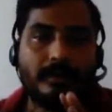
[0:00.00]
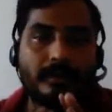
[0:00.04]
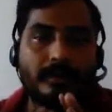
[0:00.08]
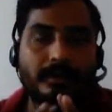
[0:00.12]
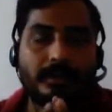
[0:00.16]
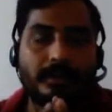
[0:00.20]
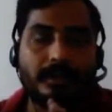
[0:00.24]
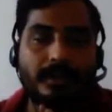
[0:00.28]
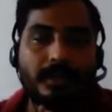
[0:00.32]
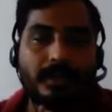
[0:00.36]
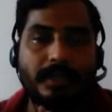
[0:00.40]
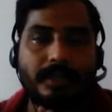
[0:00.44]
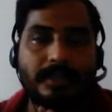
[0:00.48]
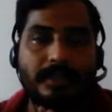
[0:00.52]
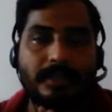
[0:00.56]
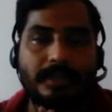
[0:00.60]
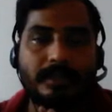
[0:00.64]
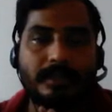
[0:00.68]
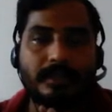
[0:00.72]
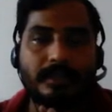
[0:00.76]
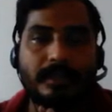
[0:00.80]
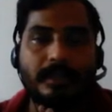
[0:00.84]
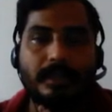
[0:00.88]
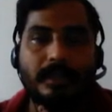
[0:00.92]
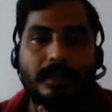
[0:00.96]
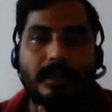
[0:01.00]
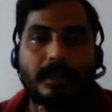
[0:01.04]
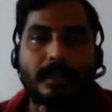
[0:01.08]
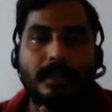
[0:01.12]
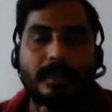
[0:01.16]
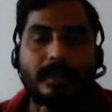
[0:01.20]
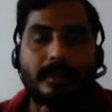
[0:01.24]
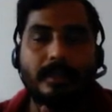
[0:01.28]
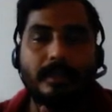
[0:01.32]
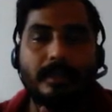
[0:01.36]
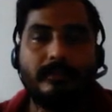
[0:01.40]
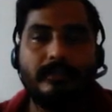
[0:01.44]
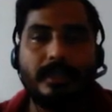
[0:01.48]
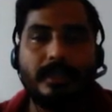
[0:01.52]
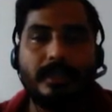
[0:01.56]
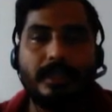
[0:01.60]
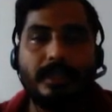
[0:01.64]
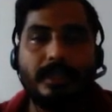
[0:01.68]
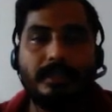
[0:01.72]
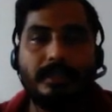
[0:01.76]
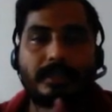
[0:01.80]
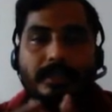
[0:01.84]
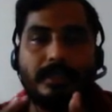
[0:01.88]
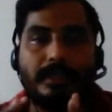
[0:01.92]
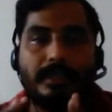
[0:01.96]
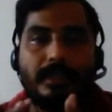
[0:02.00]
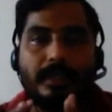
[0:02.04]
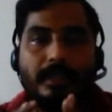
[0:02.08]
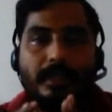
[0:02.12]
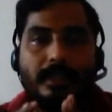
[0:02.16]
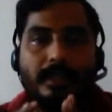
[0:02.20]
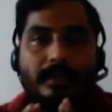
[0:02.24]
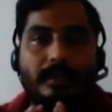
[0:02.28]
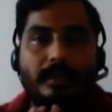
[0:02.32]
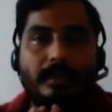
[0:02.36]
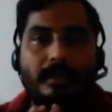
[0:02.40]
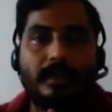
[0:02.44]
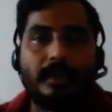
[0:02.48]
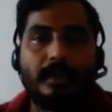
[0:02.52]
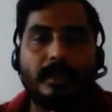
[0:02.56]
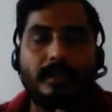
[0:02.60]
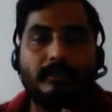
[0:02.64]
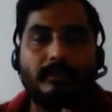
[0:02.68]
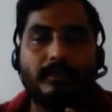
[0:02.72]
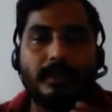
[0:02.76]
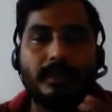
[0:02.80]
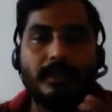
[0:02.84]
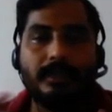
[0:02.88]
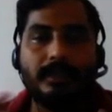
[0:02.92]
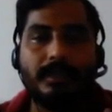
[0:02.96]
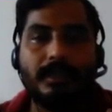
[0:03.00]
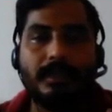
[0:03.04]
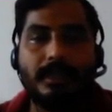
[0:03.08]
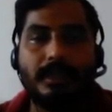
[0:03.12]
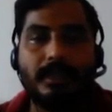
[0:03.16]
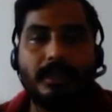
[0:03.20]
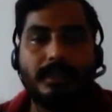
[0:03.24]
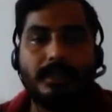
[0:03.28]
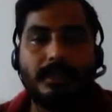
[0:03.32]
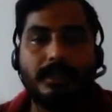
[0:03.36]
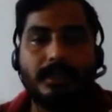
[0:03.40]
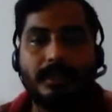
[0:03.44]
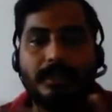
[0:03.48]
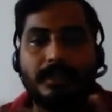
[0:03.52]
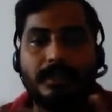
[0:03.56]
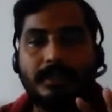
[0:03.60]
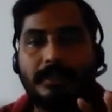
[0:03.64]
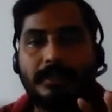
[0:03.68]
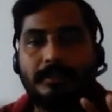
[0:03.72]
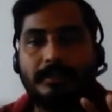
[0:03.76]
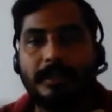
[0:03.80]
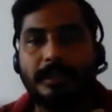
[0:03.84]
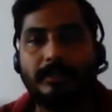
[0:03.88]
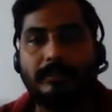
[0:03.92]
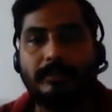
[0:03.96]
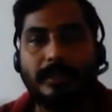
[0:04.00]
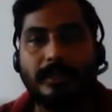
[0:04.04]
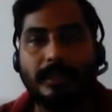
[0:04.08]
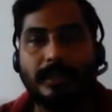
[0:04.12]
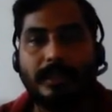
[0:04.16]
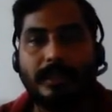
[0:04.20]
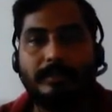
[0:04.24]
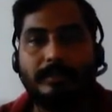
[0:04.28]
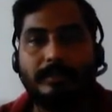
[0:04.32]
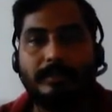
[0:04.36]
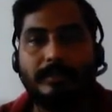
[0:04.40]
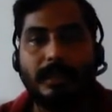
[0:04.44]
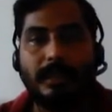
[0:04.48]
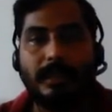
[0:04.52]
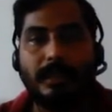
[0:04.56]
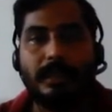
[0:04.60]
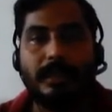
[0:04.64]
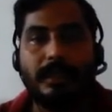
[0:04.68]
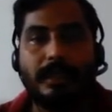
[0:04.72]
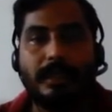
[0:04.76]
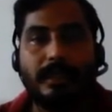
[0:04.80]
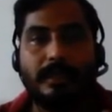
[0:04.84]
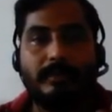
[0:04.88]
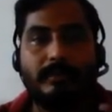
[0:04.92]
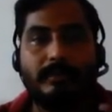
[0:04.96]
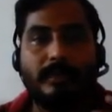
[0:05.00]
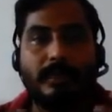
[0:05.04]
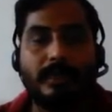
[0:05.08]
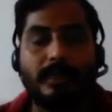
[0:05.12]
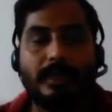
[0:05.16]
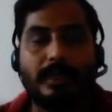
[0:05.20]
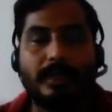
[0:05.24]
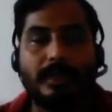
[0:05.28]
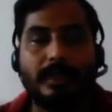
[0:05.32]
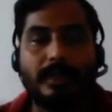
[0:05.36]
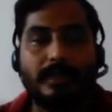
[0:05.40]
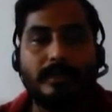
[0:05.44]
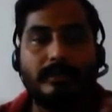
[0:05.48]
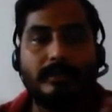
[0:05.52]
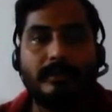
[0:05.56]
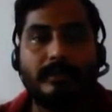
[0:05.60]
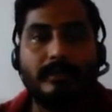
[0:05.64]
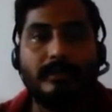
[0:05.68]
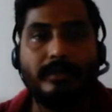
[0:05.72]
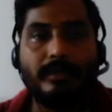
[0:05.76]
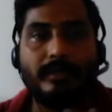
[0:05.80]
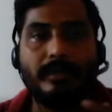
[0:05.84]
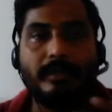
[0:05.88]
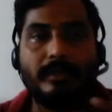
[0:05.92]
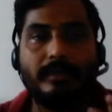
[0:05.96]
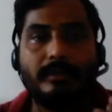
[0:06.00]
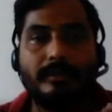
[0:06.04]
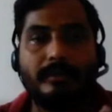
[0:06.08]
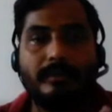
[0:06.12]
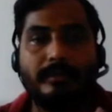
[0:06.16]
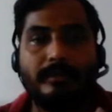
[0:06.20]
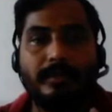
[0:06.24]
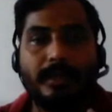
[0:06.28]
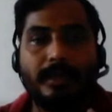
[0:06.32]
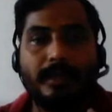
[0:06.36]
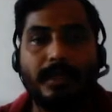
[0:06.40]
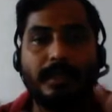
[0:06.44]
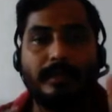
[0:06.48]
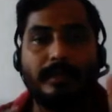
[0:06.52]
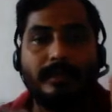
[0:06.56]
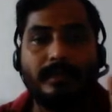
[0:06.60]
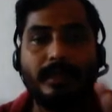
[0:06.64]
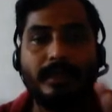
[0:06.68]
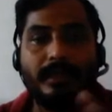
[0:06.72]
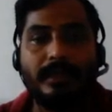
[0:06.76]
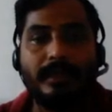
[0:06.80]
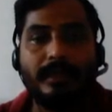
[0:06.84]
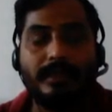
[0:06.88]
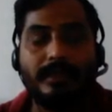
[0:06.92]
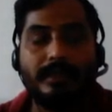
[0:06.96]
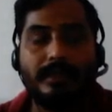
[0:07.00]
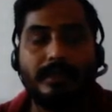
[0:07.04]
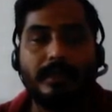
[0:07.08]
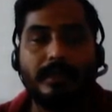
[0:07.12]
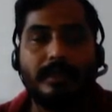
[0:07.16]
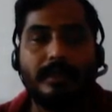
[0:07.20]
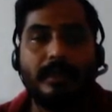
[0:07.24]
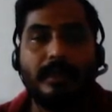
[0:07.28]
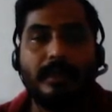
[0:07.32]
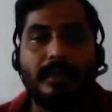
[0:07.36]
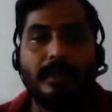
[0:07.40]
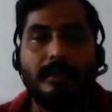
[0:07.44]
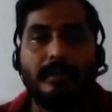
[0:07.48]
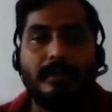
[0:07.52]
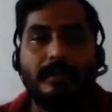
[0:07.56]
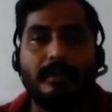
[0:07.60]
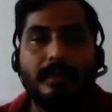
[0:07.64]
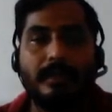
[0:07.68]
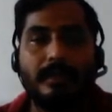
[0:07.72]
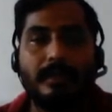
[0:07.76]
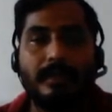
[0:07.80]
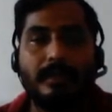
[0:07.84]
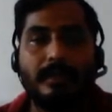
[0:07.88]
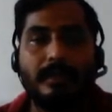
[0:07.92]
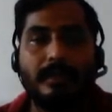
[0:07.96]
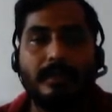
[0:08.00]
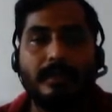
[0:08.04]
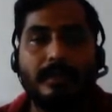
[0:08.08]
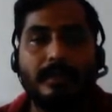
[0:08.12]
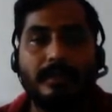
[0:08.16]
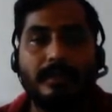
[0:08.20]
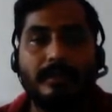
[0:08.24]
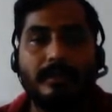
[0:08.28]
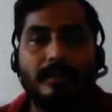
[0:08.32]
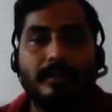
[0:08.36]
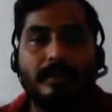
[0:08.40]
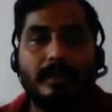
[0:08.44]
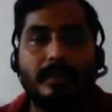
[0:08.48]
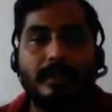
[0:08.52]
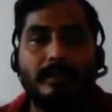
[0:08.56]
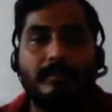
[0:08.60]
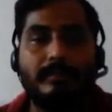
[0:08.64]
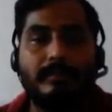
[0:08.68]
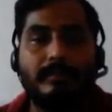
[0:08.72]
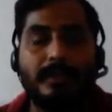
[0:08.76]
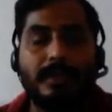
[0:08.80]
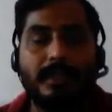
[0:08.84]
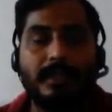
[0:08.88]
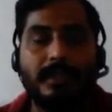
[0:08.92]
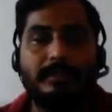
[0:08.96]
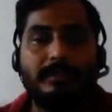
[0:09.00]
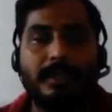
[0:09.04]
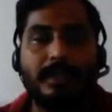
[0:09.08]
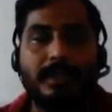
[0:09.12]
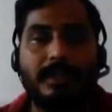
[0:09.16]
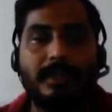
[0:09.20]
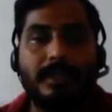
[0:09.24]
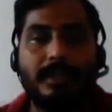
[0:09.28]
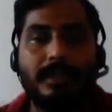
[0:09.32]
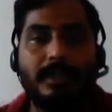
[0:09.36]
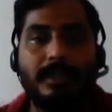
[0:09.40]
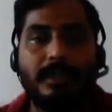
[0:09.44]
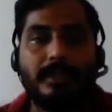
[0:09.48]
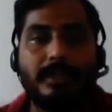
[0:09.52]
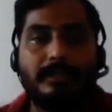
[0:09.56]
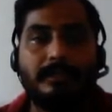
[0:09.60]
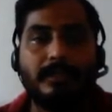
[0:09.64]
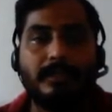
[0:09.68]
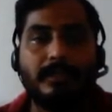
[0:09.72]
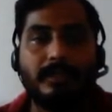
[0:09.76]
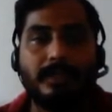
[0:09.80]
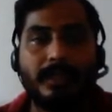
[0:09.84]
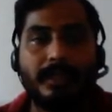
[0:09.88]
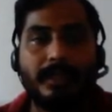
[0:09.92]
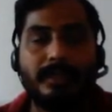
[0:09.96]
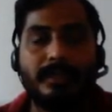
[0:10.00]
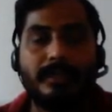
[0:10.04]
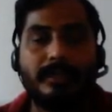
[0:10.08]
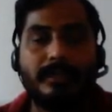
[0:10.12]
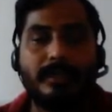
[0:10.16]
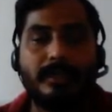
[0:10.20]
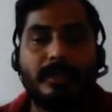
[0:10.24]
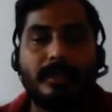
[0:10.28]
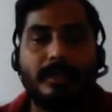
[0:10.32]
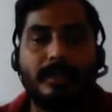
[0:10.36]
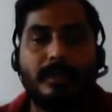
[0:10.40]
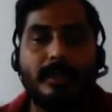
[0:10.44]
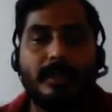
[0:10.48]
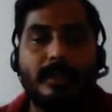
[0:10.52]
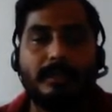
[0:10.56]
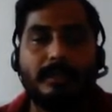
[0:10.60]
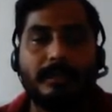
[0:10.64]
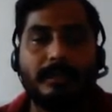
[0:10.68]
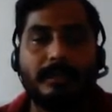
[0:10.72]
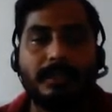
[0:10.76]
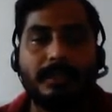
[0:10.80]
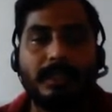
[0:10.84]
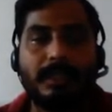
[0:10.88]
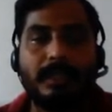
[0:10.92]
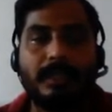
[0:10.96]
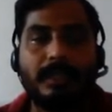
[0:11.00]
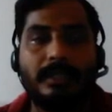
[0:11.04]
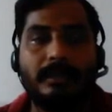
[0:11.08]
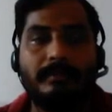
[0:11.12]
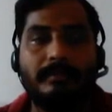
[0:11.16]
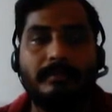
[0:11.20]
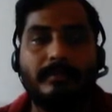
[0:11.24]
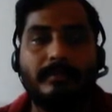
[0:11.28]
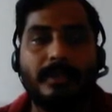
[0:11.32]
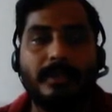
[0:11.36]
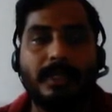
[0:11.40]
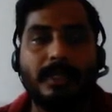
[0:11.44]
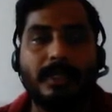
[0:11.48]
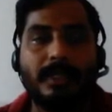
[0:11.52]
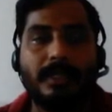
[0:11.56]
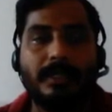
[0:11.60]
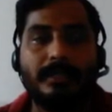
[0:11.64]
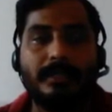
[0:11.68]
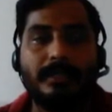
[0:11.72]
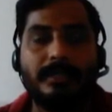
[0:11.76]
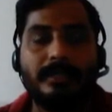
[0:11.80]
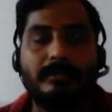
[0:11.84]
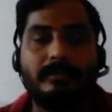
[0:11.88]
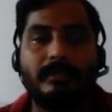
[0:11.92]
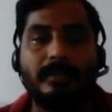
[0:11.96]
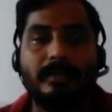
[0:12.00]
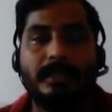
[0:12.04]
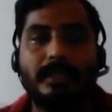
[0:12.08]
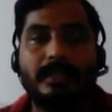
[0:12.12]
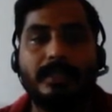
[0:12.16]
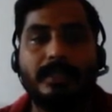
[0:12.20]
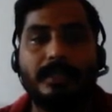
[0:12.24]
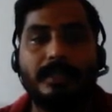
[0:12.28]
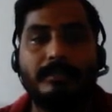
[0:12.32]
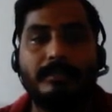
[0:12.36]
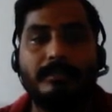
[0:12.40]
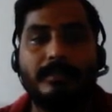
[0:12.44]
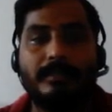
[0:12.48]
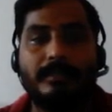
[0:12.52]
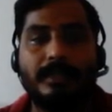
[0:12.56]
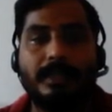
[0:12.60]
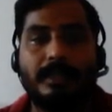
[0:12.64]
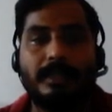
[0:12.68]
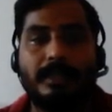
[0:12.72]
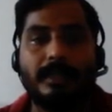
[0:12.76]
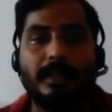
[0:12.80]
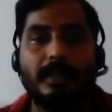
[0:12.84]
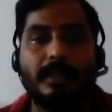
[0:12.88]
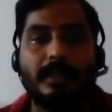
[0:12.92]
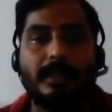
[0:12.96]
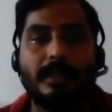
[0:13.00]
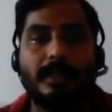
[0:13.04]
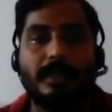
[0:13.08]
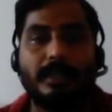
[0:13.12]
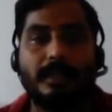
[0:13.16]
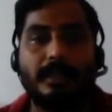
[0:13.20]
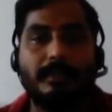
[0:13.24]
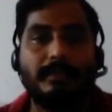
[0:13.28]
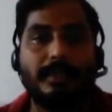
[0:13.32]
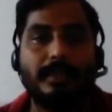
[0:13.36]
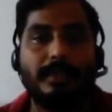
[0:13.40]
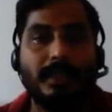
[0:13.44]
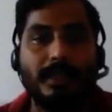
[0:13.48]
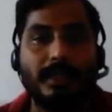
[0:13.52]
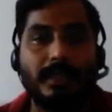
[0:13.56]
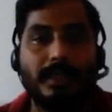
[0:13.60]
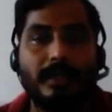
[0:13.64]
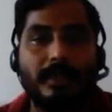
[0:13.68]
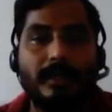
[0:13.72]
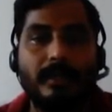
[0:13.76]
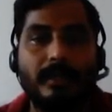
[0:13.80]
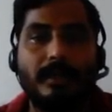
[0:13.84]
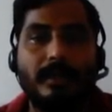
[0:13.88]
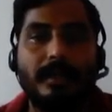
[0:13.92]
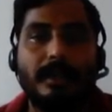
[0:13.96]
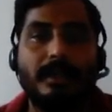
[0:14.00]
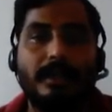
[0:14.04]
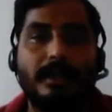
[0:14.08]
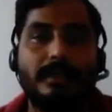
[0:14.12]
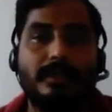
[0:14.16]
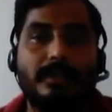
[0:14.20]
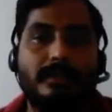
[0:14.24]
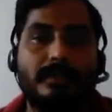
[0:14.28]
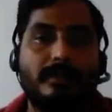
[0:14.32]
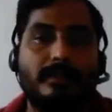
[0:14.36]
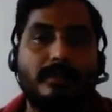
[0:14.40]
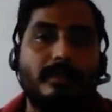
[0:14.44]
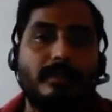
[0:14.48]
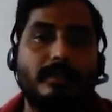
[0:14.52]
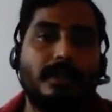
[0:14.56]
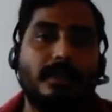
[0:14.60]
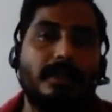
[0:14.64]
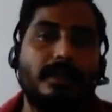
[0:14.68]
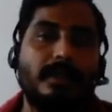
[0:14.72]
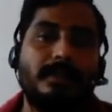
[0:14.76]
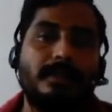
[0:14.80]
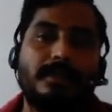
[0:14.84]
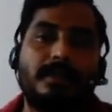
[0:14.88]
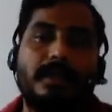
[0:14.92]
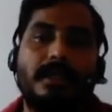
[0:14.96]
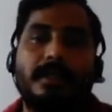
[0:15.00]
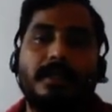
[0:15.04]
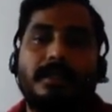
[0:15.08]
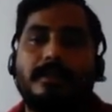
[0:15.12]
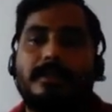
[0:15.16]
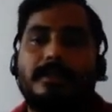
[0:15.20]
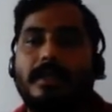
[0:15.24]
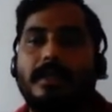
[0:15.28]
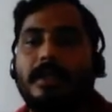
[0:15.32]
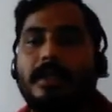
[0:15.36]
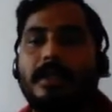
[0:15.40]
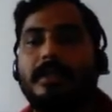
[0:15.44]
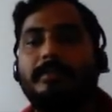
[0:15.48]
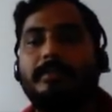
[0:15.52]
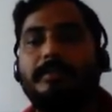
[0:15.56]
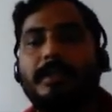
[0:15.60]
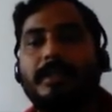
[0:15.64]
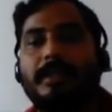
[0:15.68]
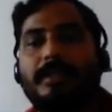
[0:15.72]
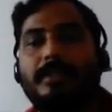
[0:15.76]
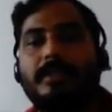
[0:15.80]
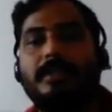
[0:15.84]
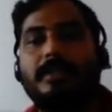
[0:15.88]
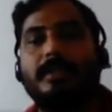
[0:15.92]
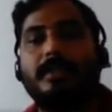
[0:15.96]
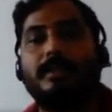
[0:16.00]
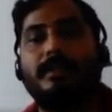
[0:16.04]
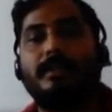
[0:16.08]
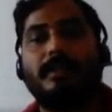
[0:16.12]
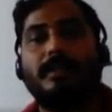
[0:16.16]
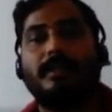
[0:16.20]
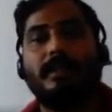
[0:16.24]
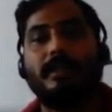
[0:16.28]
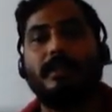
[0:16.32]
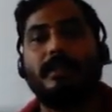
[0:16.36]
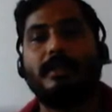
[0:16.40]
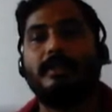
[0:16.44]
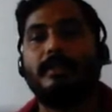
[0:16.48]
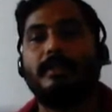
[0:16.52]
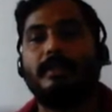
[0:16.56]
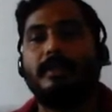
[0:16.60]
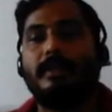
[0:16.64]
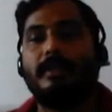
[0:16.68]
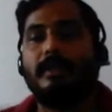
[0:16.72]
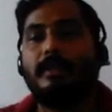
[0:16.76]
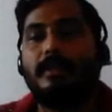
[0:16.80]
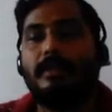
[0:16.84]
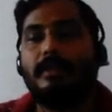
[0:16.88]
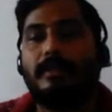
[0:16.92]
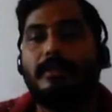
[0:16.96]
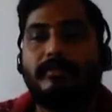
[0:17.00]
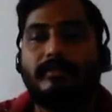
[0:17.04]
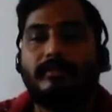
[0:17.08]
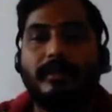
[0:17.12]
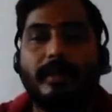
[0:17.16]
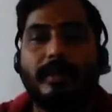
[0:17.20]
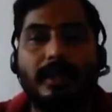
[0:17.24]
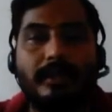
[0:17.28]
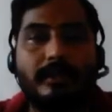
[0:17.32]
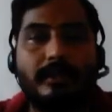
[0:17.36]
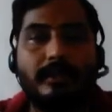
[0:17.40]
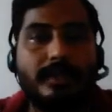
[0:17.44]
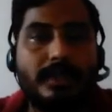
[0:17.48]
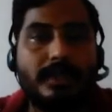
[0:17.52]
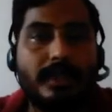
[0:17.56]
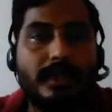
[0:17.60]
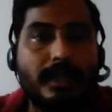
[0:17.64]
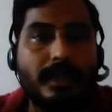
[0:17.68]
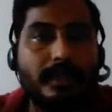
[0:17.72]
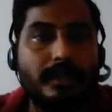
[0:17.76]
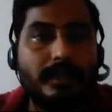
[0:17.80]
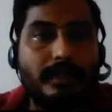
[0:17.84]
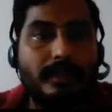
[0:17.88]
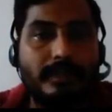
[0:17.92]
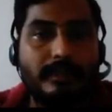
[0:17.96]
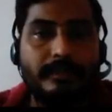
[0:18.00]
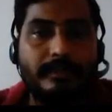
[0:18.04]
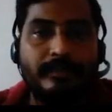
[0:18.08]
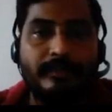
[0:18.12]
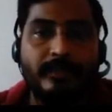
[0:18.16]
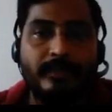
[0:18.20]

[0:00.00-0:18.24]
stress, and after that strain, and what is the relation exists between them, and what kind of behavior is these materials possess, especially metals within them, ductile and brittle. So yield strength, ultimate strength, and failure strength.